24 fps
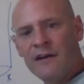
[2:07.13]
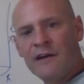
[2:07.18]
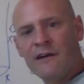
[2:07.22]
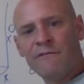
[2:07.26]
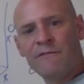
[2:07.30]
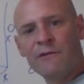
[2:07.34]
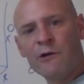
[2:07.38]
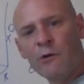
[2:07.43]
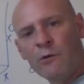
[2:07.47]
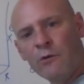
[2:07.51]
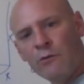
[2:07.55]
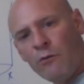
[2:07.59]

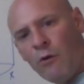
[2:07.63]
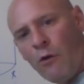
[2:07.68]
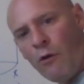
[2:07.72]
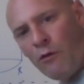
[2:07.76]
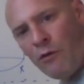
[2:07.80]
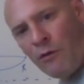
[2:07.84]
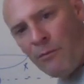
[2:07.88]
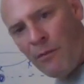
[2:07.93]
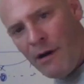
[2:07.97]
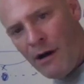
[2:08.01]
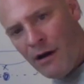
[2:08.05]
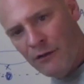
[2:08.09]
if you would roll
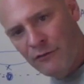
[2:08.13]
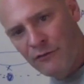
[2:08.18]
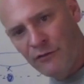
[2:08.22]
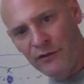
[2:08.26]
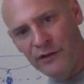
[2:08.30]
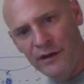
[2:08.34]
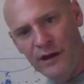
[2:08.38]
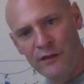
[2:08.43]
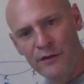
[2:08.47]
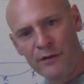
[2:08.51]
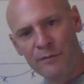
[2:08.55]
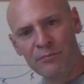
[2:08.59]
the ball to
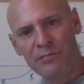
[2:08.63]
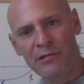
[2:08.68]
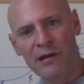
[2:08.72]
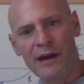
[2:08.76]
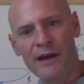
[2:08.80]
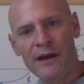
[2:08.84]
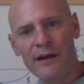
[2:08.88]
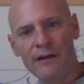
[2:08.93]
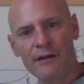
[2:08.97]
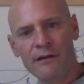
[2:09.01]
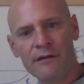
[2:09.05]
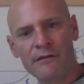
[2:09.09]
another
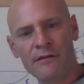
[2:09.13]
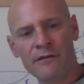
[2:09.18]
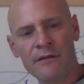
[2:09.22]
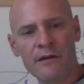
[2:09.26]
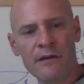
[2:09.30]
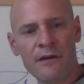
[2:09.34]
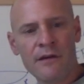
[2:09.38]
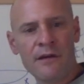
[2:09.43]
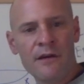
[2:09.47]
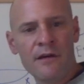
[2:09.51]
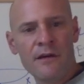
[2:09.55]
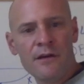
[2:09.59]
player,
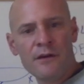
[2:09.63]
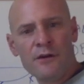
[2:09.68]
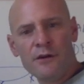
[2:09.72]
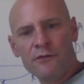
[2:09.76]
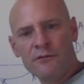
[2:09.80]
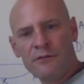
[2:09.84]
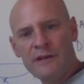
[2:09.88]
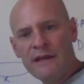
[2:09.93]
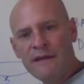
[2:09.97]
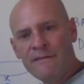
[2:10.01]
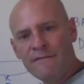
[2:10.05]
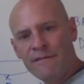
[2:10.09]
your
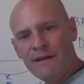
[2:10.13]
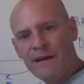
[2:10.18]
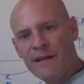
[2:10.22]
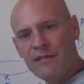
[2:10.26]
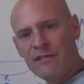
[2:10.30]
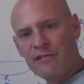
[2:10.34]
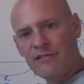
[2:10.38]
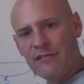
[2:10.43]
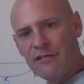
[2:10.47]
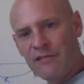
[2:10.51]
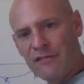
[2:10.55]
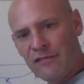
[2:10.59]

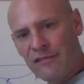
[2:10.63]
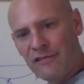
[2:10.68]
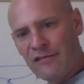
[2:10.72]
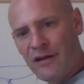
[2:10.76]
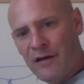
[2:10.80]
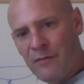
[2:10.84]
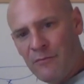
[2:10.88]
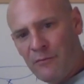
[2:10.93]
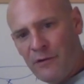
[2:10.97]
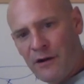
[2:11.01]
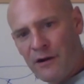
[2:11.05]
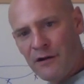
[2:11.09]
defense is
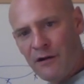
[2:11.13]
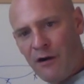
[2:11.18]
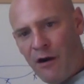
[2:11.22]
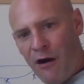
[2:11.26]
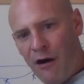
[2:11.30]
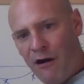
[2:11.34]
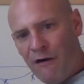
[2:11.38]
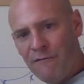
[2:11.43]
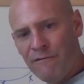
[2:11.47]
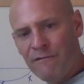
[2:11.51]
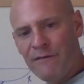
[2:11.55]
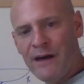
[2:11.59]
somewhere
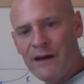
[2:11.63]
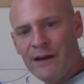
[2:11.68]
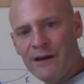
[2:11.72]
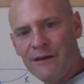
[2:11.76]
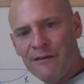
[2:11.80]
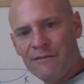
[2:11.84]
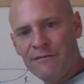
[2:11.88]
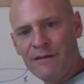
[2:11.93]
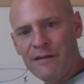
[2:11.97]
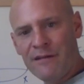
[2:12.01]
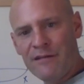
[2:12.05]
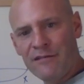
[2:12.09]
off that
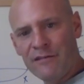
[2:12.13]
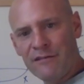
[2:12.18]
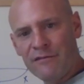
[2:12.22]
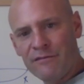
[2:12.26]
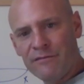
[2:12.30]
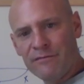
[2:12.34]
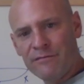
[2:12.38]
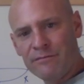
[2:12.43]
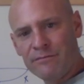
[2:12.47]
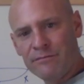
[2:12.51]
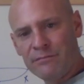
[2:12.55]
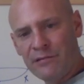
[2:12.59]

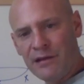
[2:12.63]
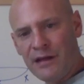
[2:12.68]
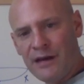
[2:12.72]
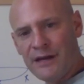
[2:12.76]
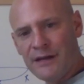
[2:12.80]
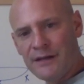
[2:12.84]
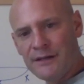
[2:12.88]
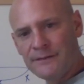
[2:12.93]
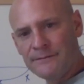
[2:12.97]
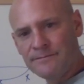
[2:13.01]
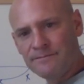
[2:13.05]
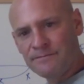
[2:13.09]
offensive
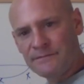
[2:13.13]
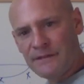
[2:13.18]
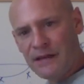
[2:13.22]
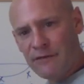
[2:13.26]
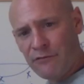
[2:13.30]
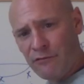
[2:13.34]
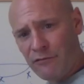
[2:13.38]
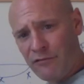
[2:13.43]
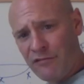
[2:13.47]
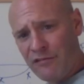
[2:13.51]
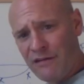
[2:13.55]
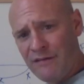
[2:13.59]
player
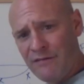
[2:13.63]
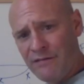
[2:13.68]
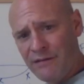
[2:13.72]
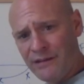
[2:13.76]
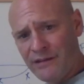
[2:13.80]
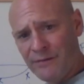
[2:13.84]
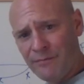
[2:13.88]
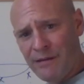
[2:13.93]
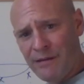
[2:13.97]
that's receiving the